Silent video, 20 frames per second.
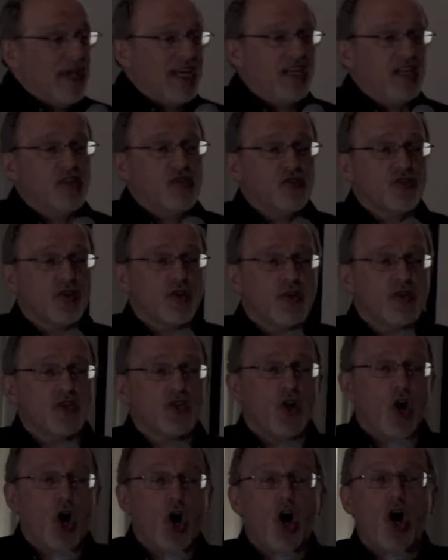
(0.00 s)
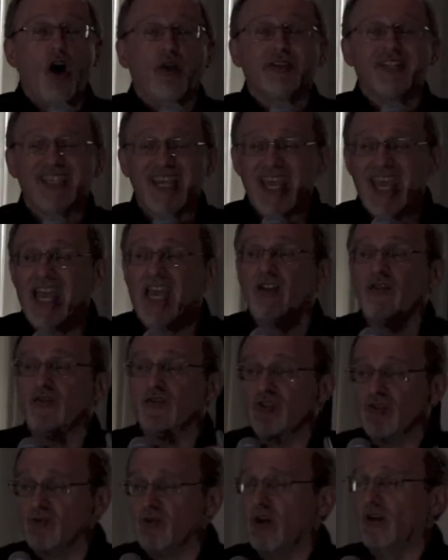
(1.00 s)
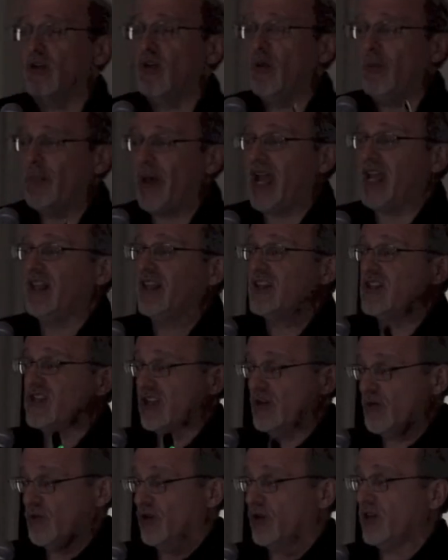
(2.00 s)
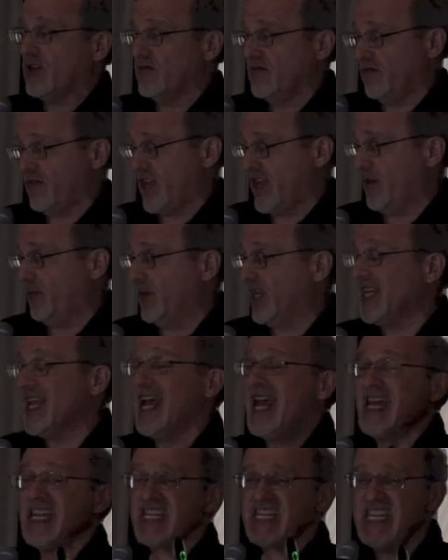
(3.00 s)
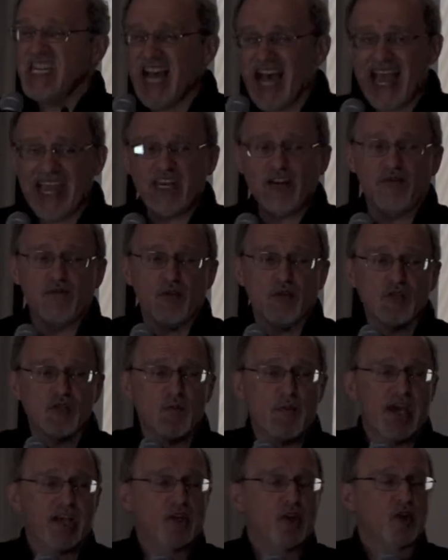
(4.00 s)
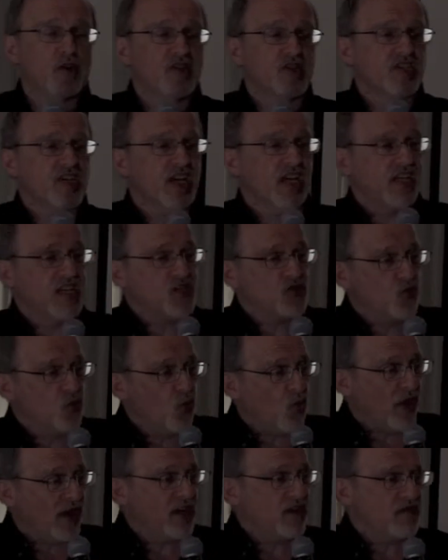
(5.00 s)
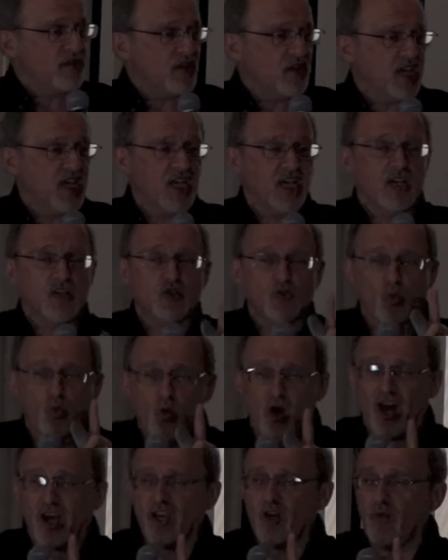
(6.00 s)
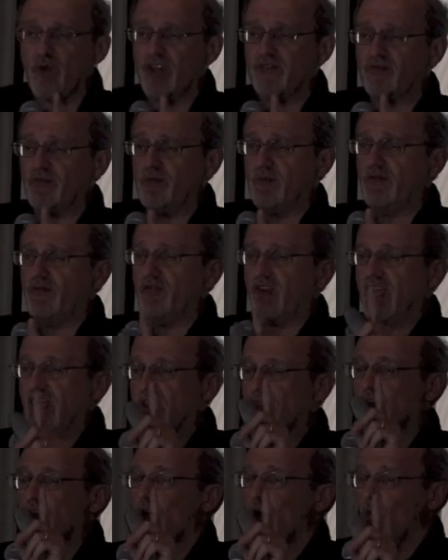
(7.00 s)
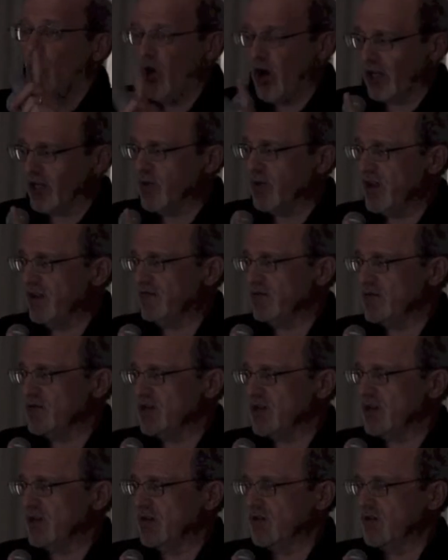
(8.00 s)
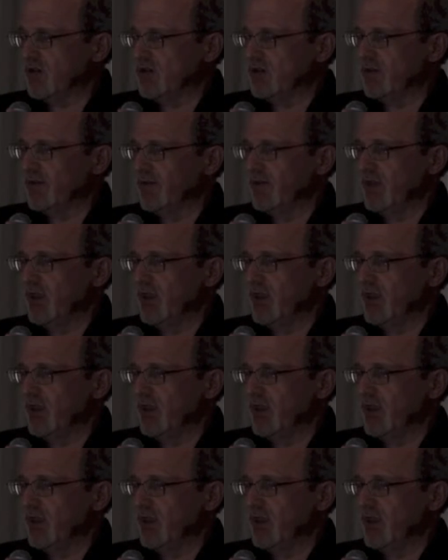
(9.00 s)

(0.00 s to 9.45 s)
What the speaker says: men in the church, all 10 struggle balancing work and family. 9 of those men are going to see at least one of their kids walk away from the faith, walk away from church.